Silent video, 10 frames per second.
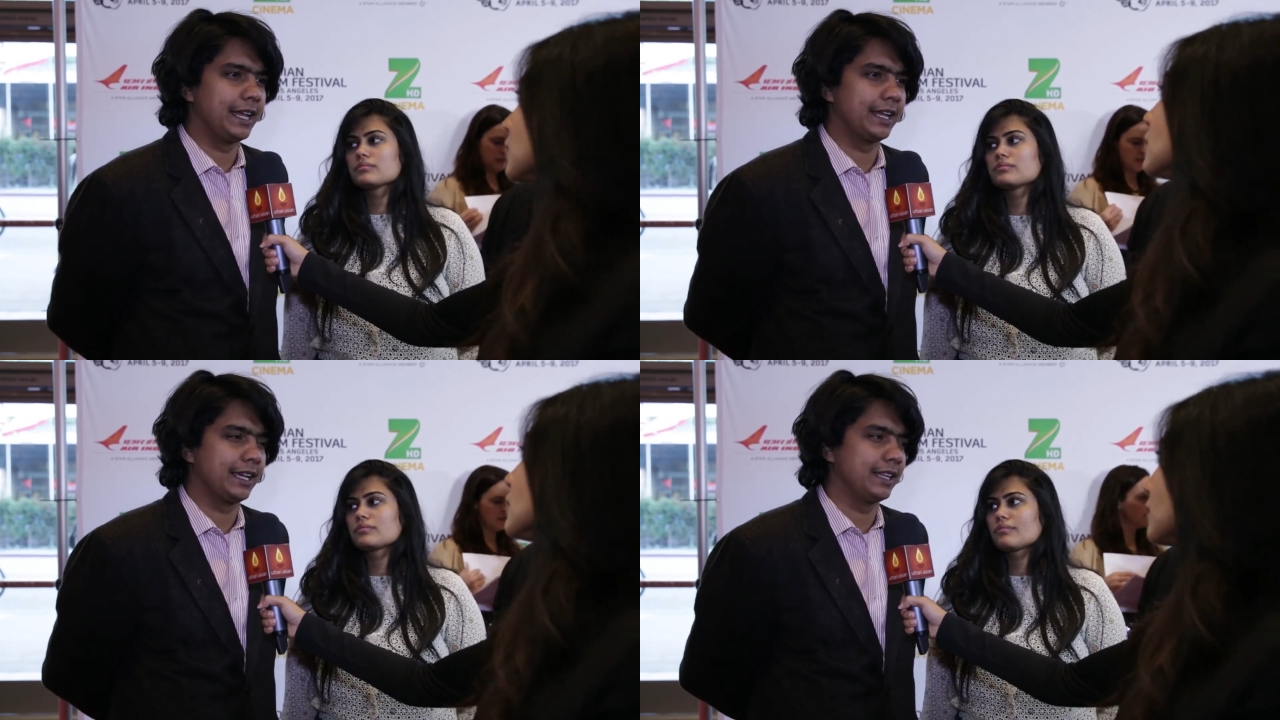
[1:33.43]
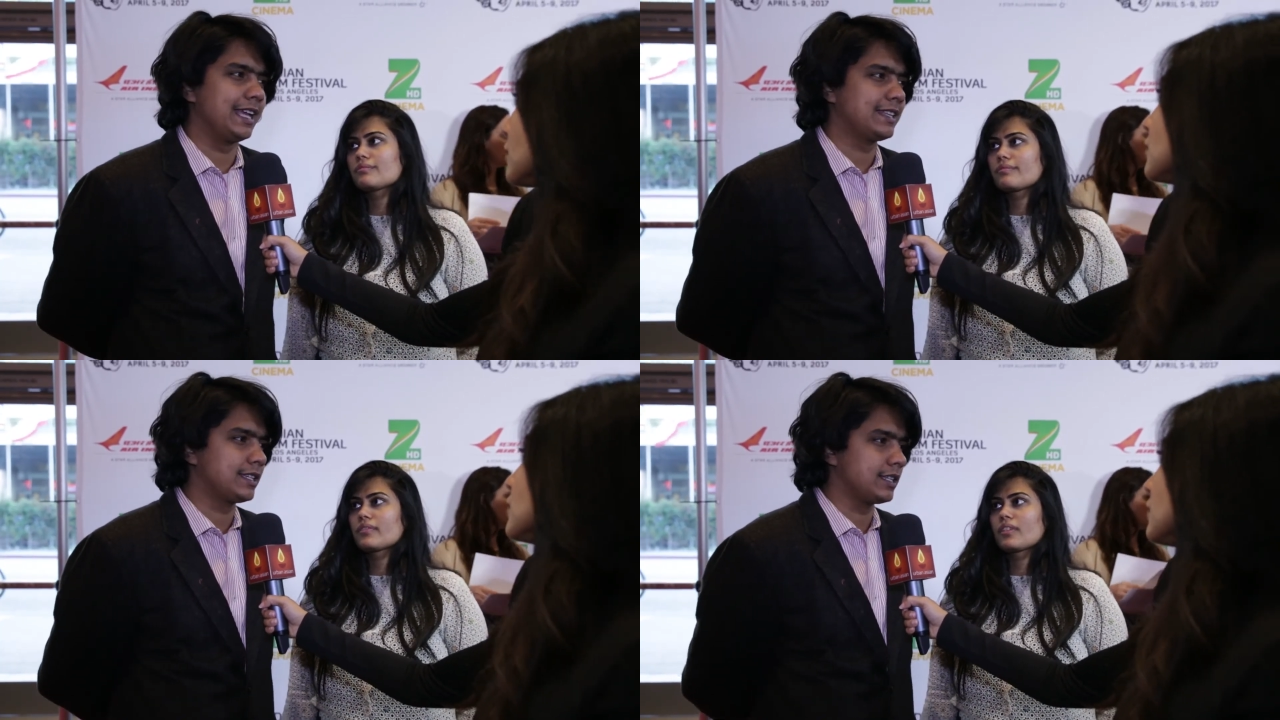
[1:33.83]
Speaker 1: like, and
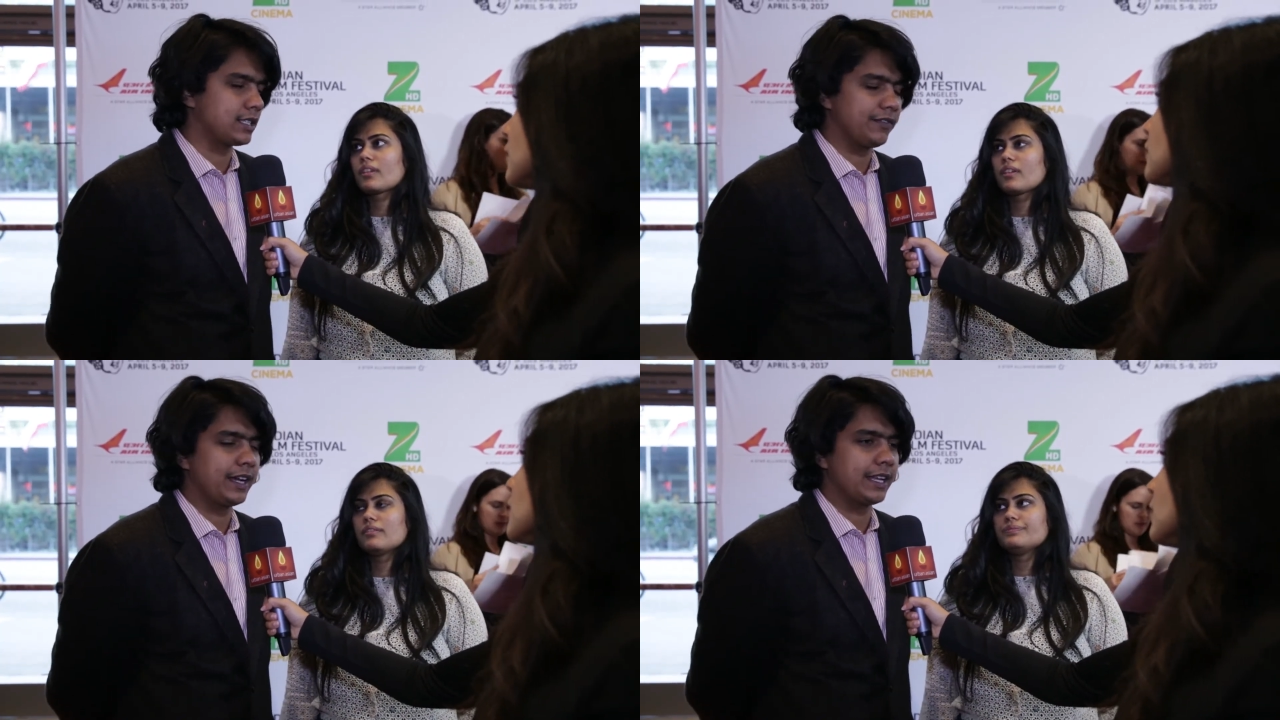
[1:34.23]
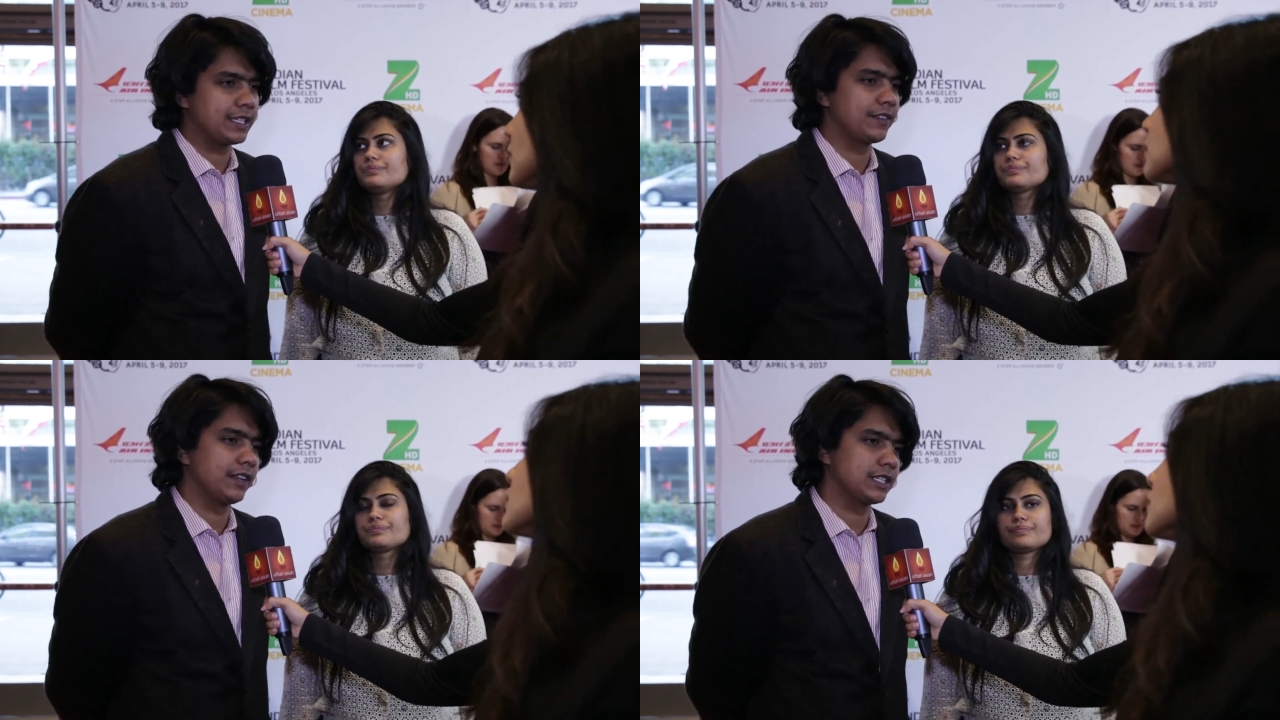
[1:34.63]
in that sense, it's a
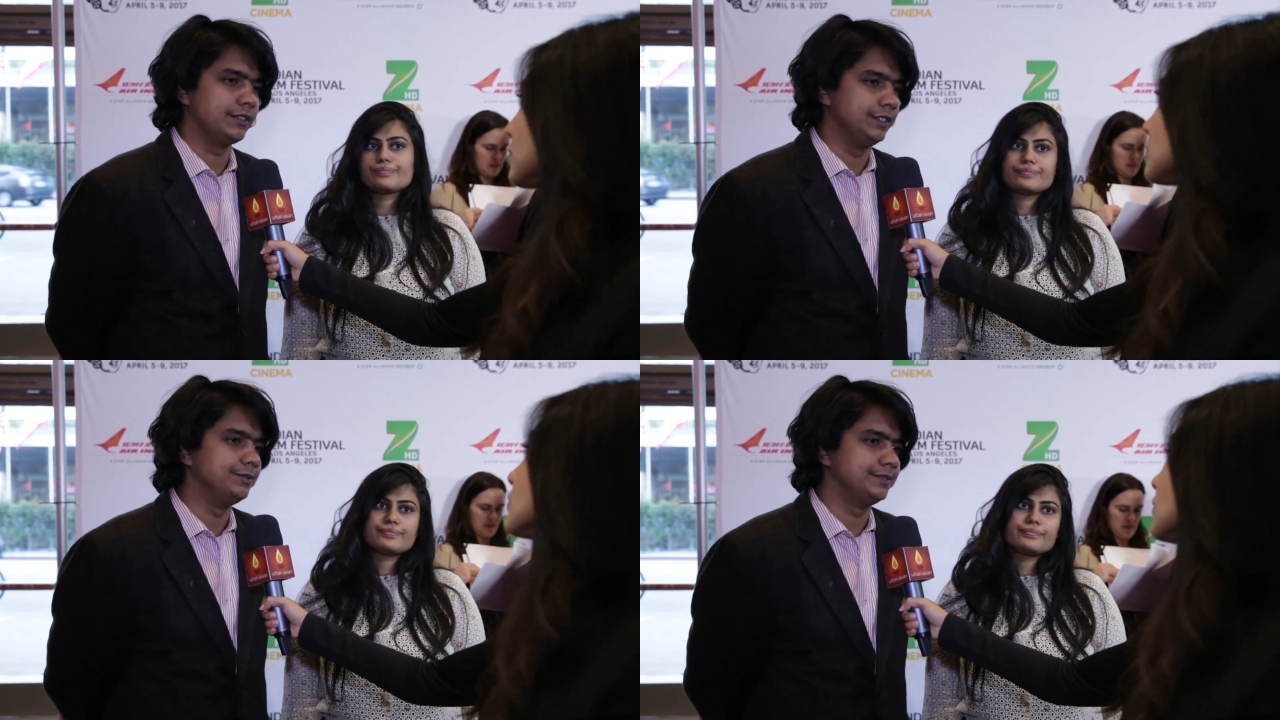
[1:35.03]
fantastic festival.